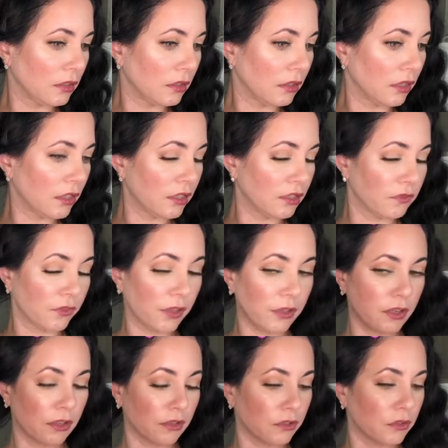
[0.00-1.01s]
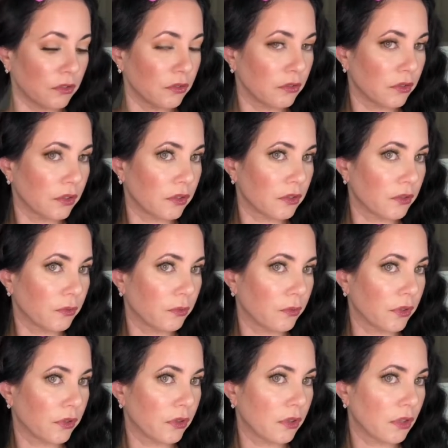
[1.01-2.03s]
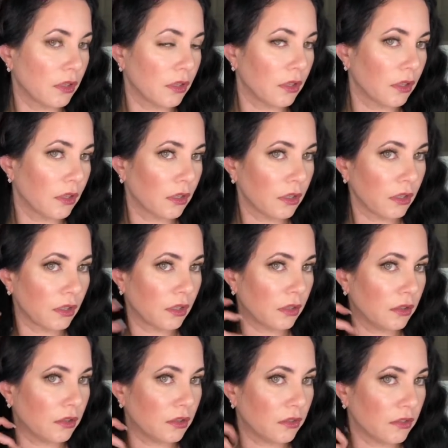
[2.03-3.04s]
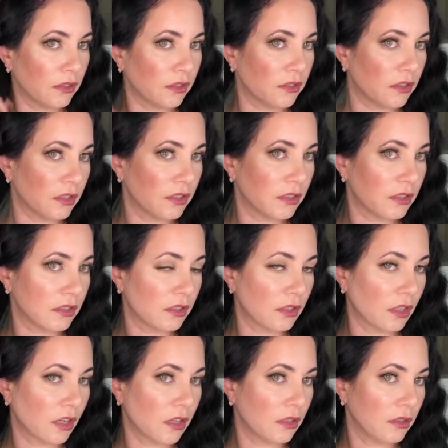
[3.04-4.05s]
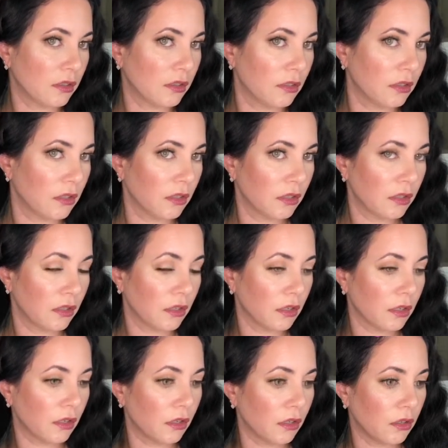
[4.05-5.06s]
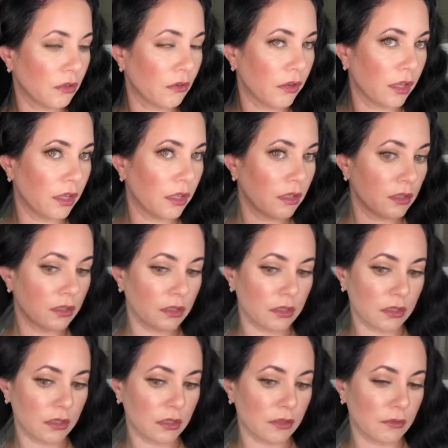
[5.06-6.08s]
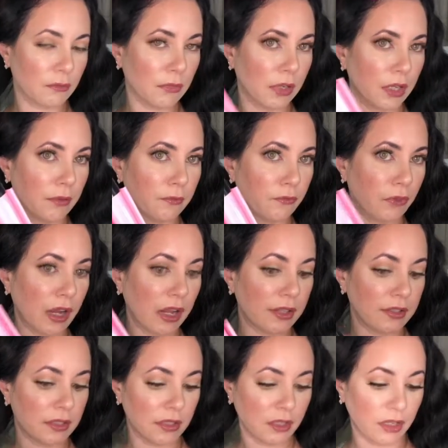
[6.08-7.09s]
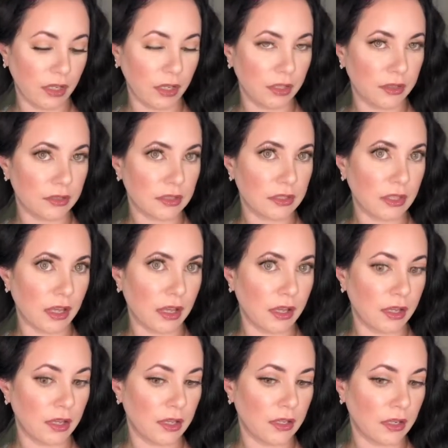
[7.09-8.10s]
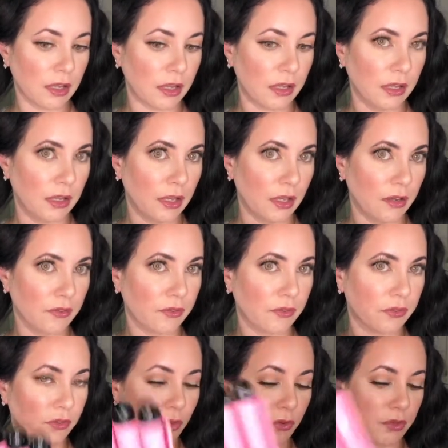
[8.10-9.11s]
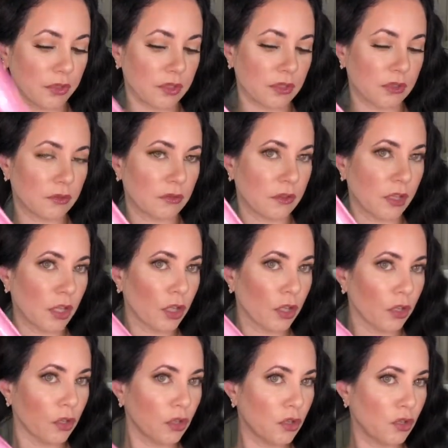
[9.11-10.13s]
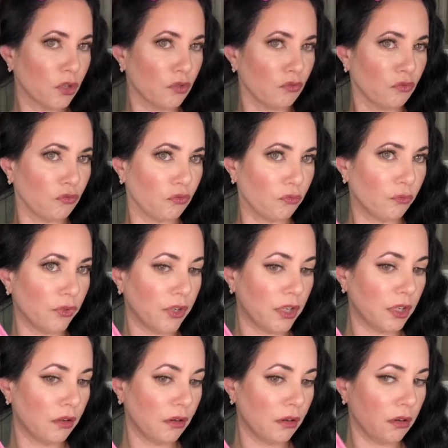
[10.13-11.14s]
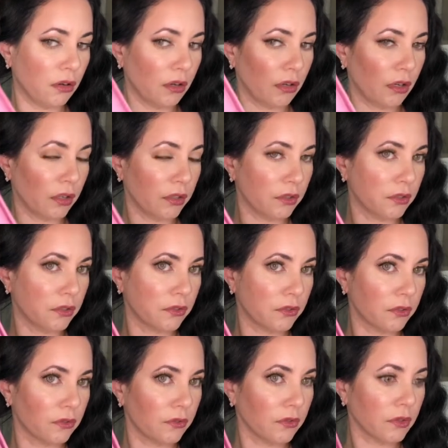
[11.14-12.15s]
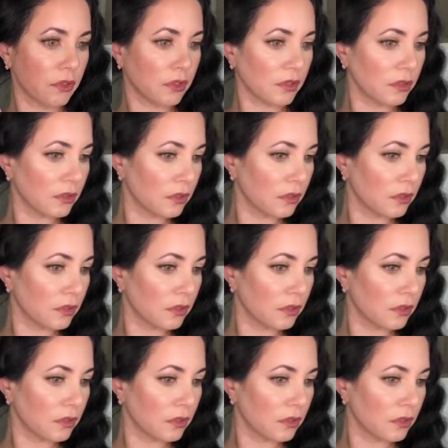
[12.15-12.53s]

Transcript: it is very hard to do this with, since this is not your hand. I'm right hand side, not left, so it's pretty hard to do this.